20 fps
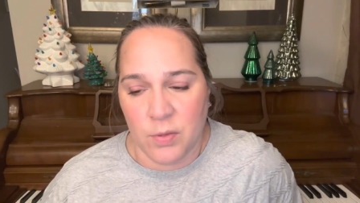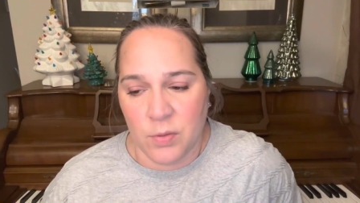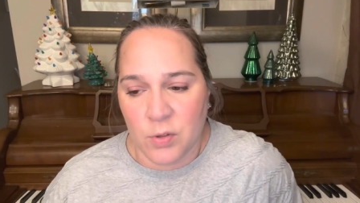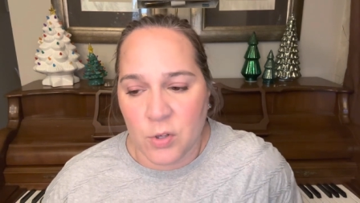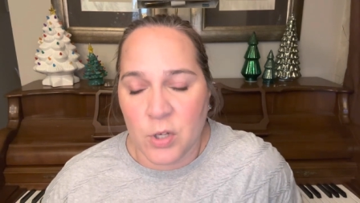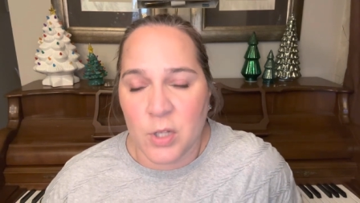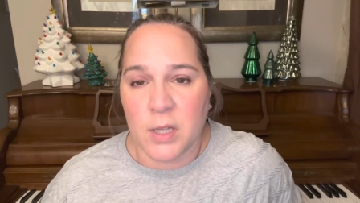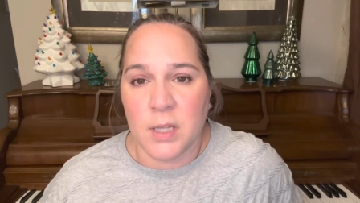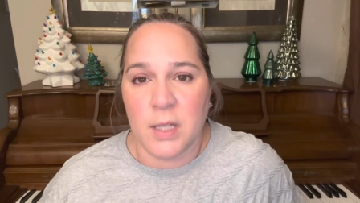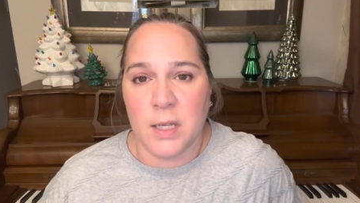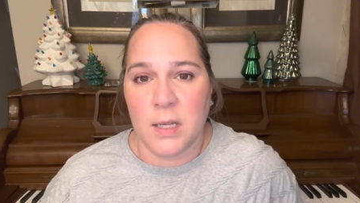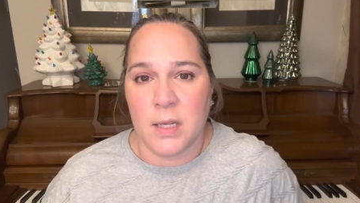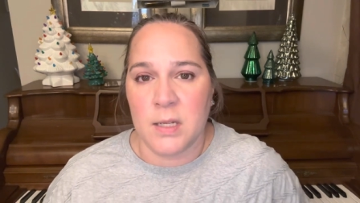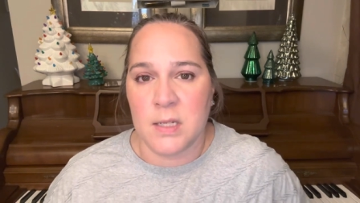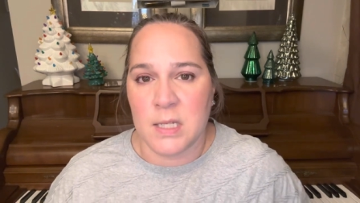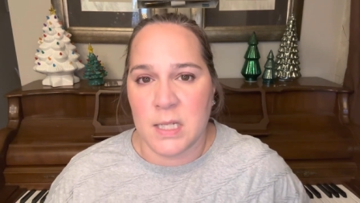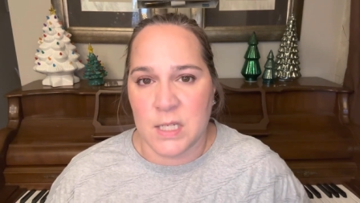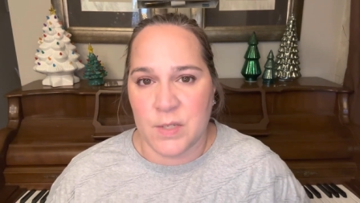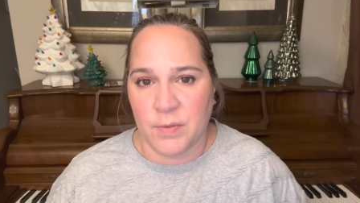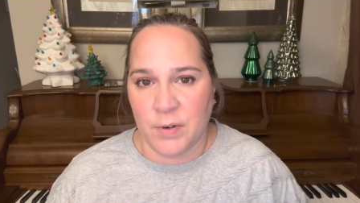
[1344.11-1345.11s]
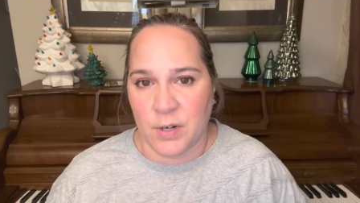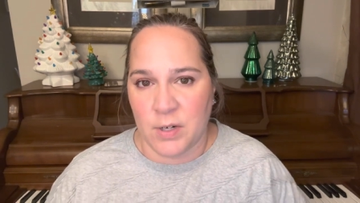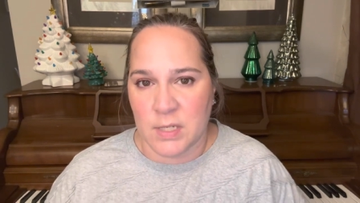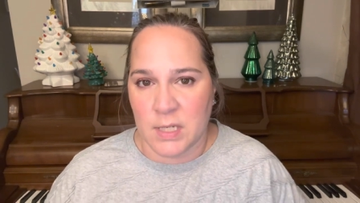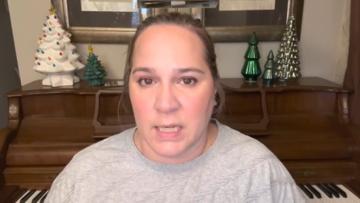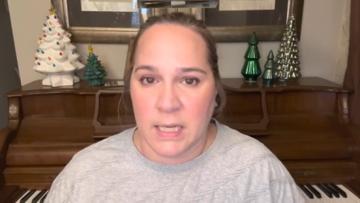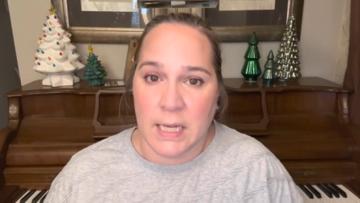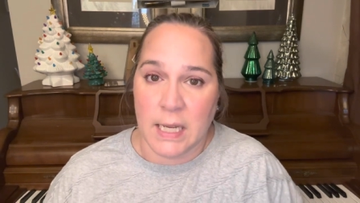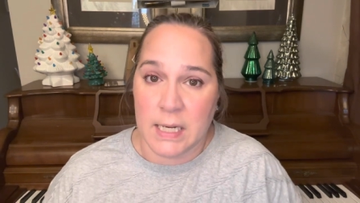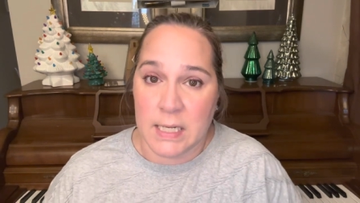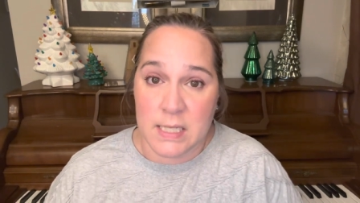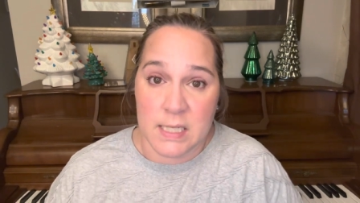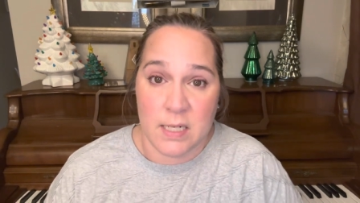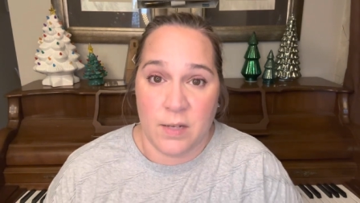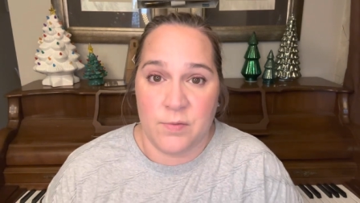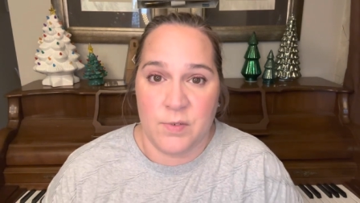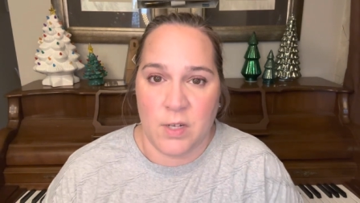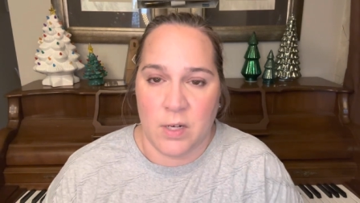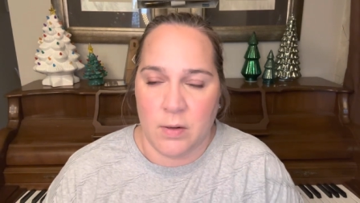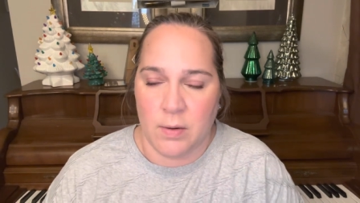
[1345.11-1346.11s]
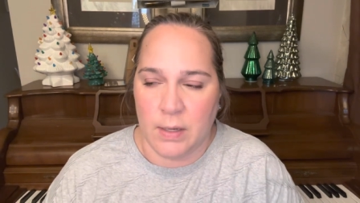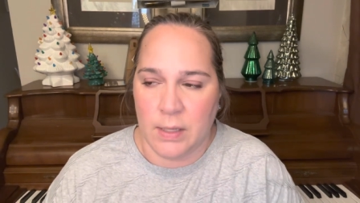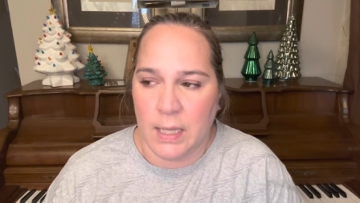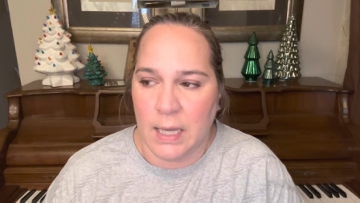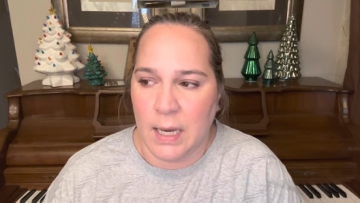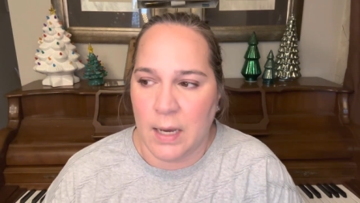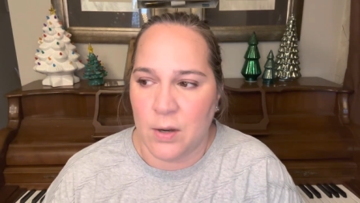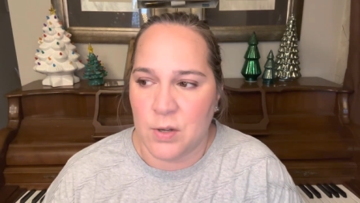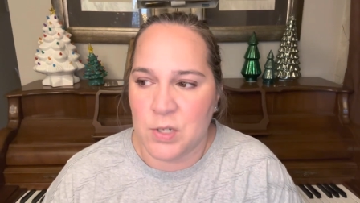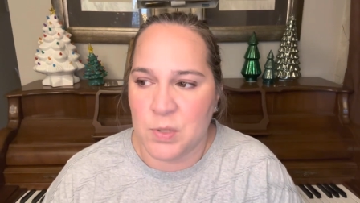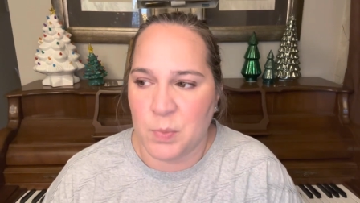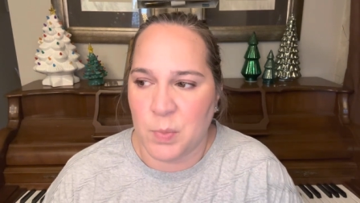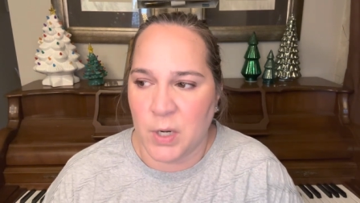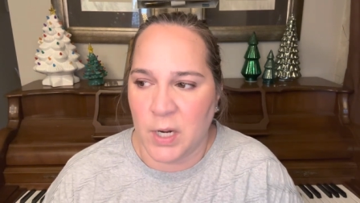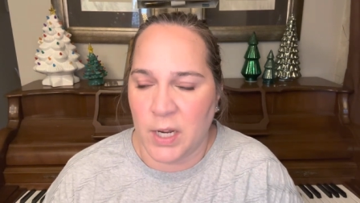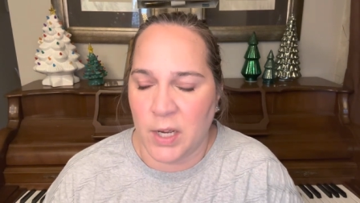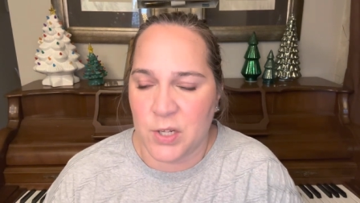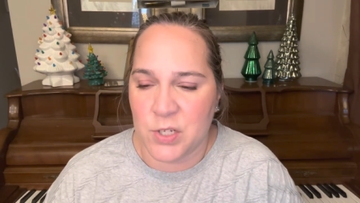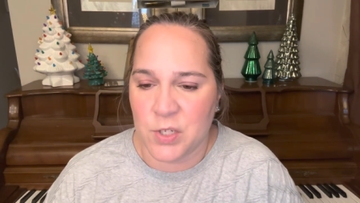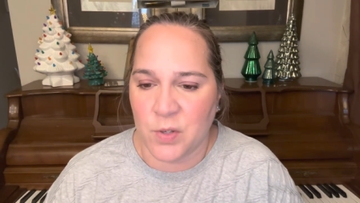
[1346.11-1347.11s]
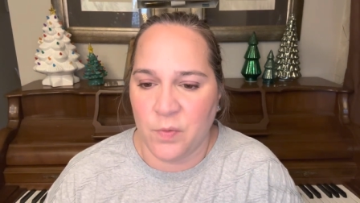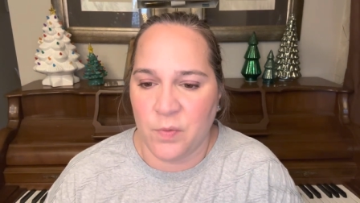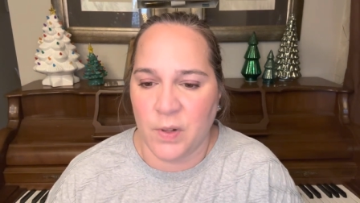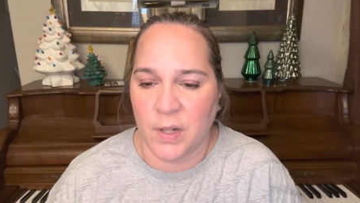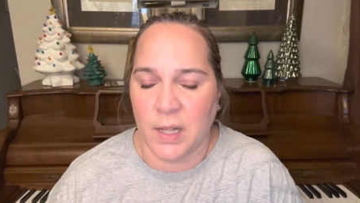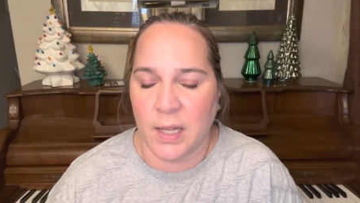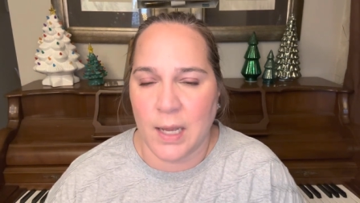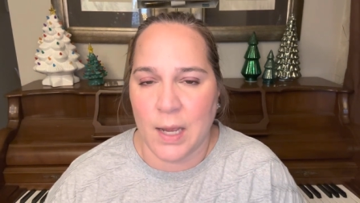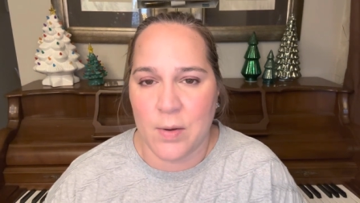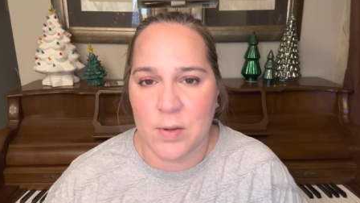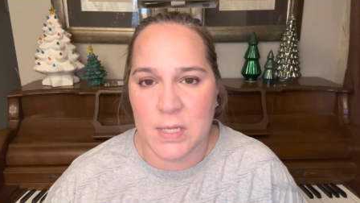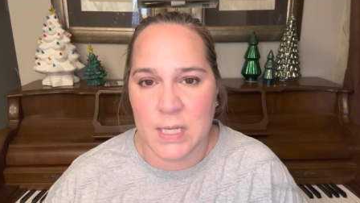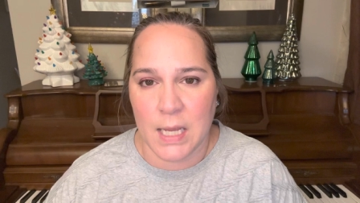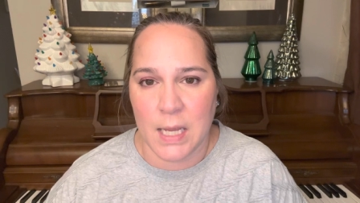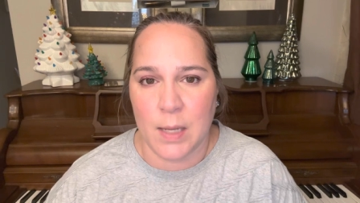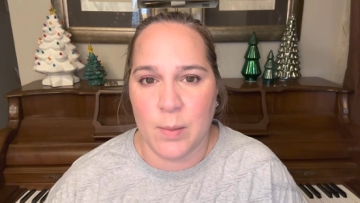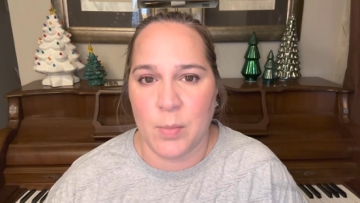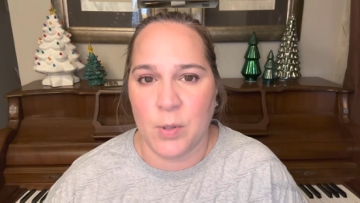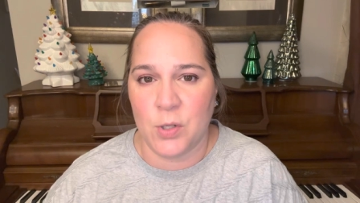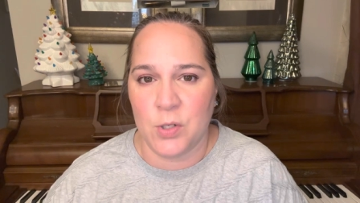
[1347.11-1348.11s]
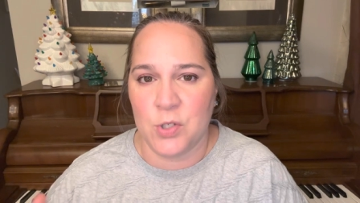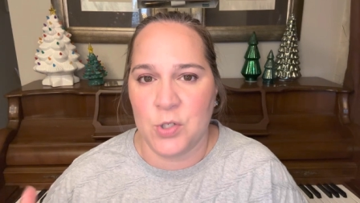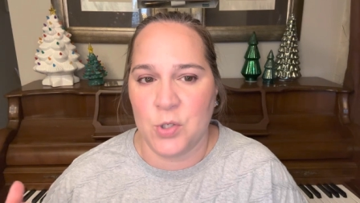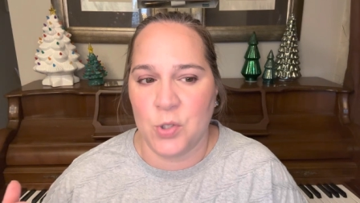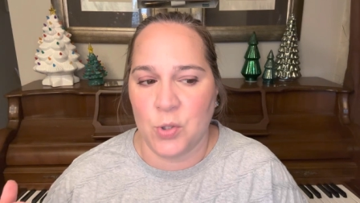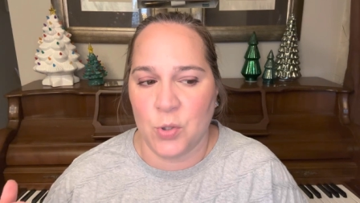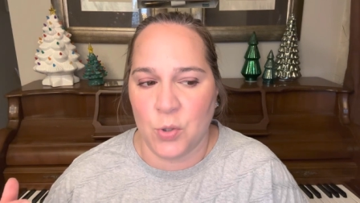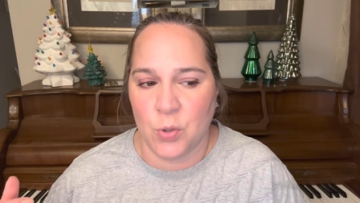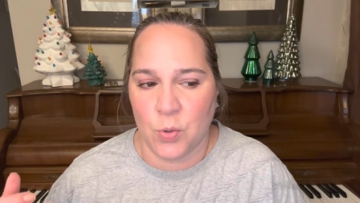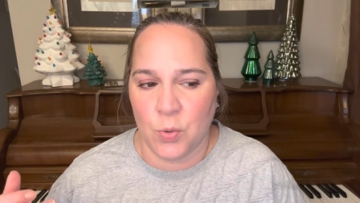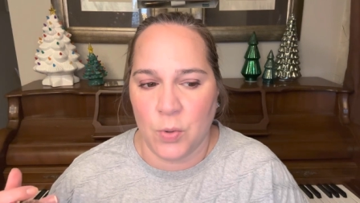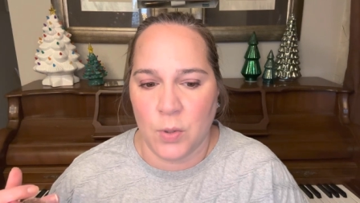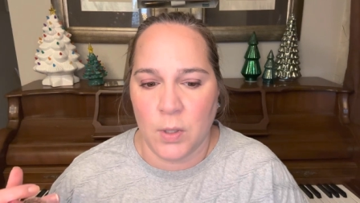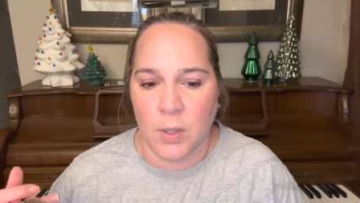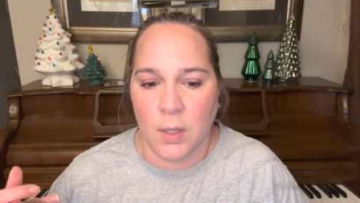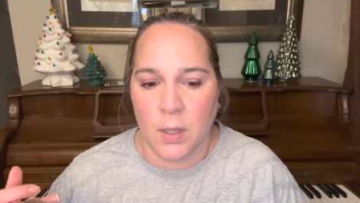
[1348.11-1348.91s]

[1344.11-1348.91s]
good things as far as like getting stuff done around the house, but I also feel like I was able to